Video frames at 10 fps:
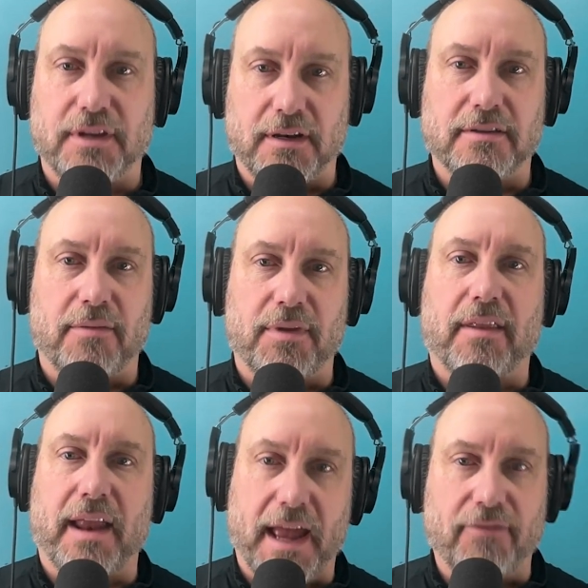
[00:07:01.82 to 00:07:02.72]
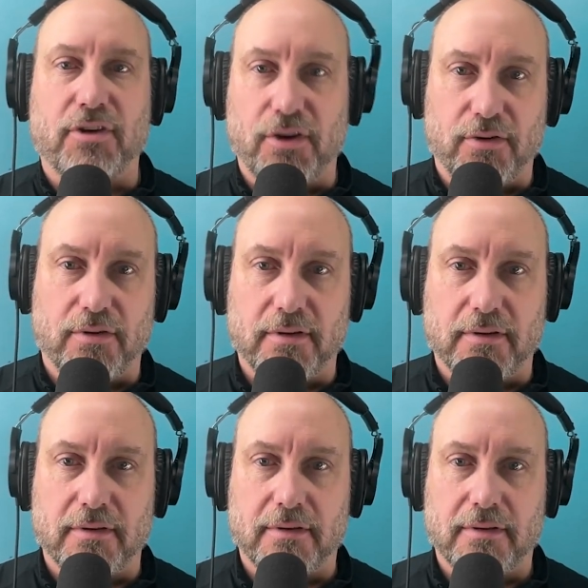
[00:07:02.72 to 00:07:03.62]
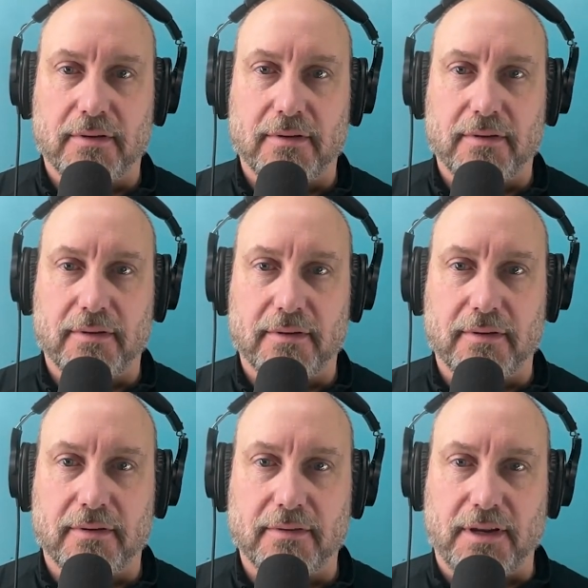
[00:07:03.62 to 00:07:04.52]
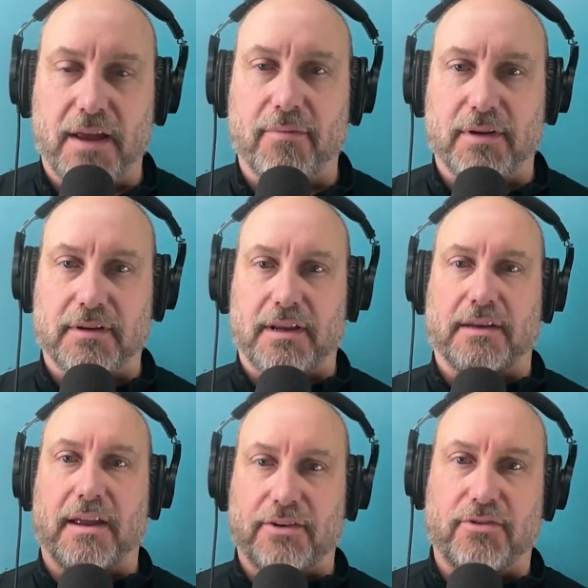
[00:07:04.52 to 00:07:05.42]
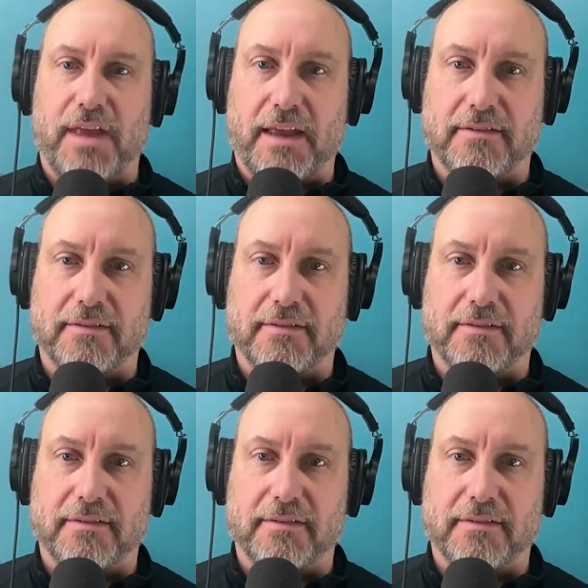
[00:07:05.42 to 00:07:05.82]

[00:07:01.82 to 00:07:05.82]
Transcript: into something that I have to do. So now I'm like, not do that.